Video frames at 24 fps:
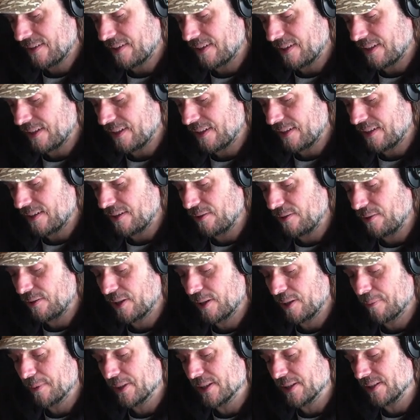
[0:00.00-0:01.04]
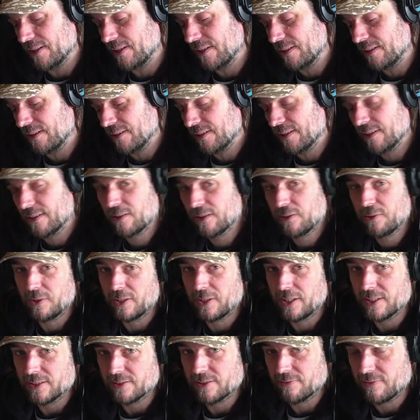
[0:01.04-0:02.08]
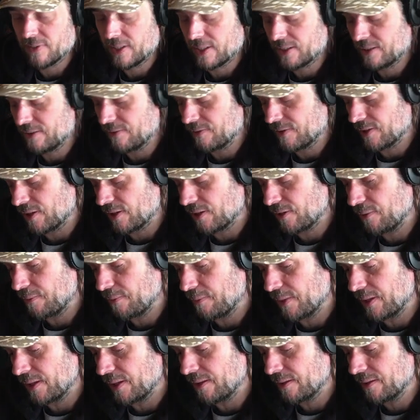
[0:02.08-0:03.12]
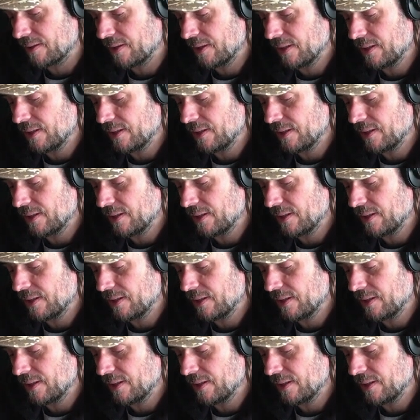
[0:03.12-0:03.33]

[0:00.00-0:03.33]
the hookup isn't quite as effective as it could be,